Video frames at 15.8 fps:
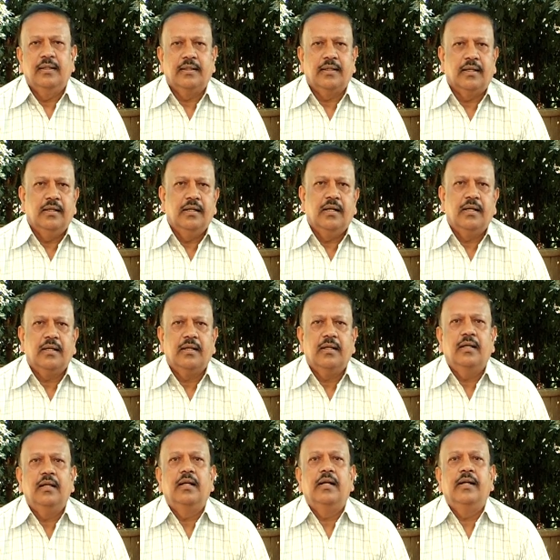Under
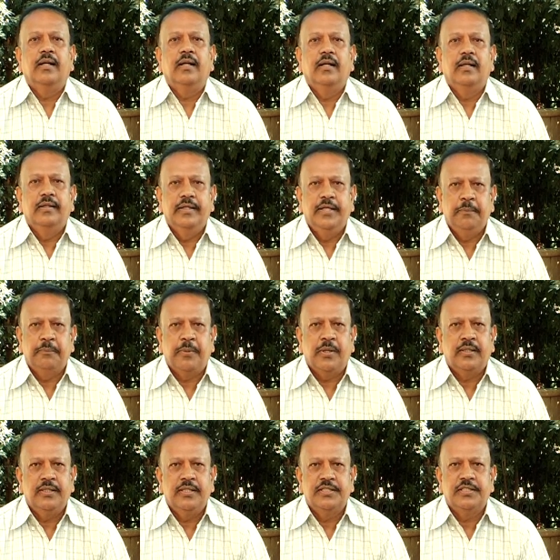Karnataka Learning
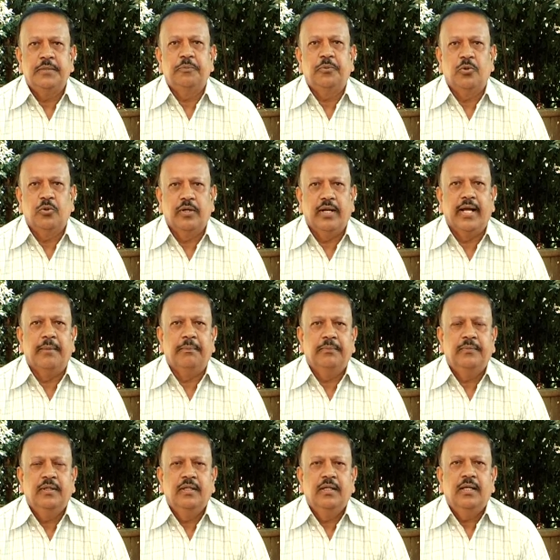Partnership Program,
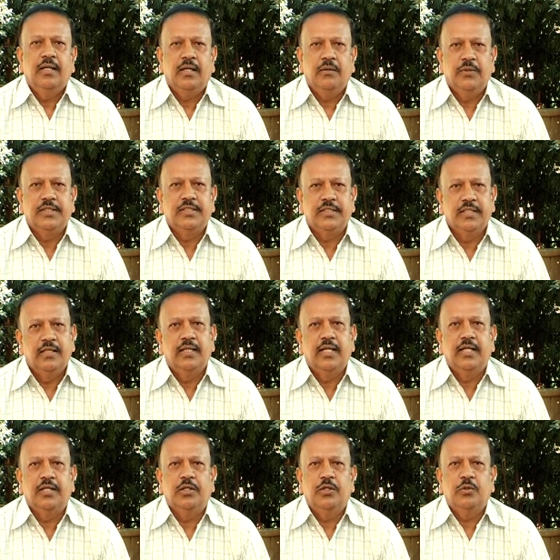our
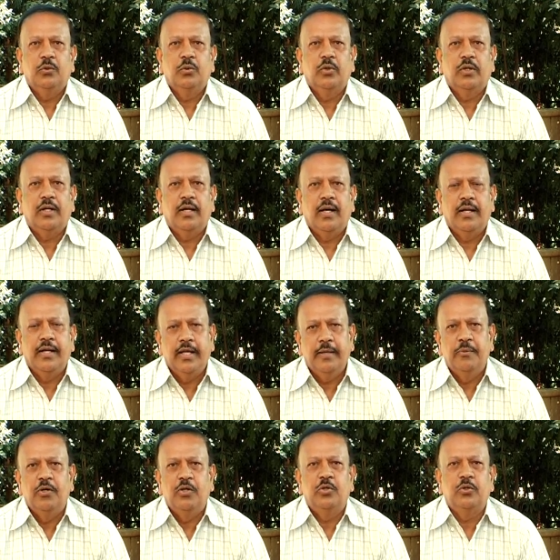children who were
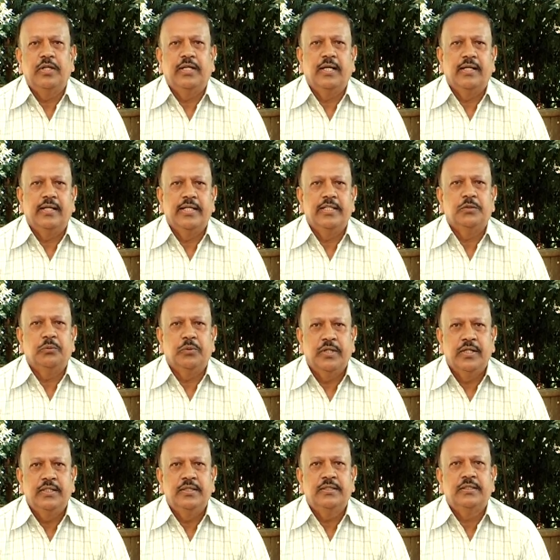unable to recognize
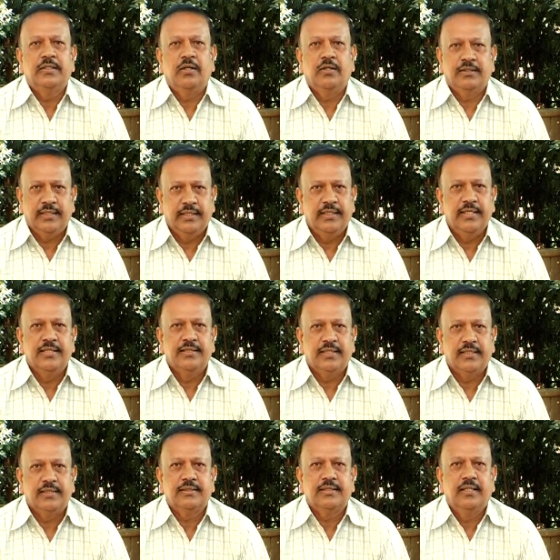words or
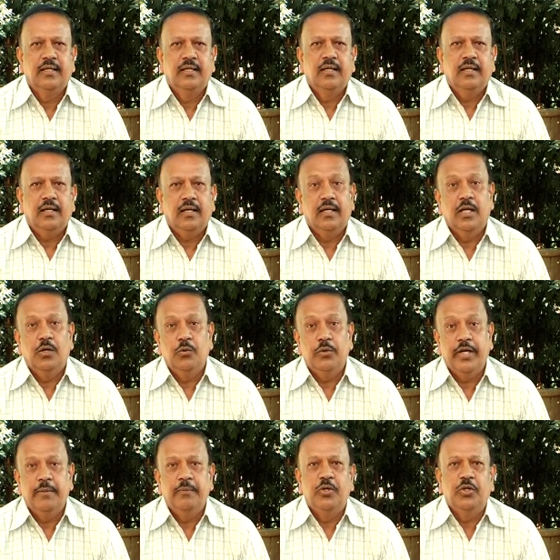sentences are now
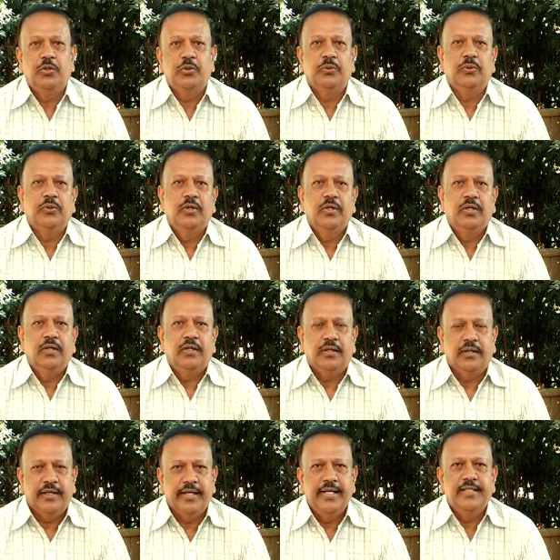able to
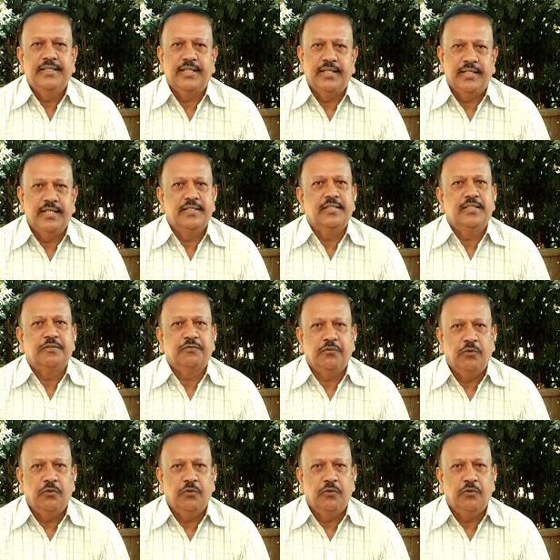read sentences